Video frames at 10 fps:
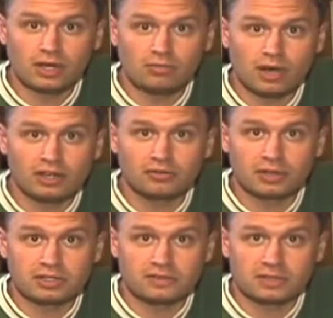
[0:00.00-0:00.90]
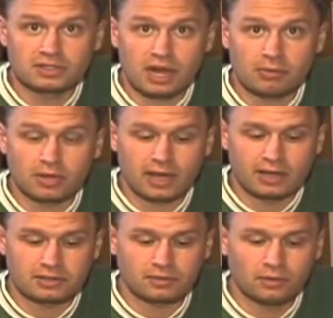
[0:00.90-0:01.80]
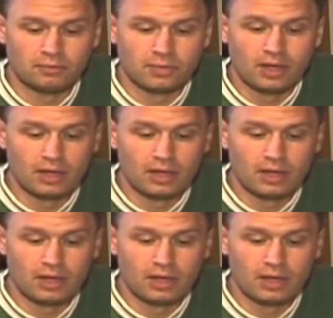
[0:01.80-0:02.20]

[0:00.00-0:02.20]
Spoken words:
onion rings for the top of the casserole.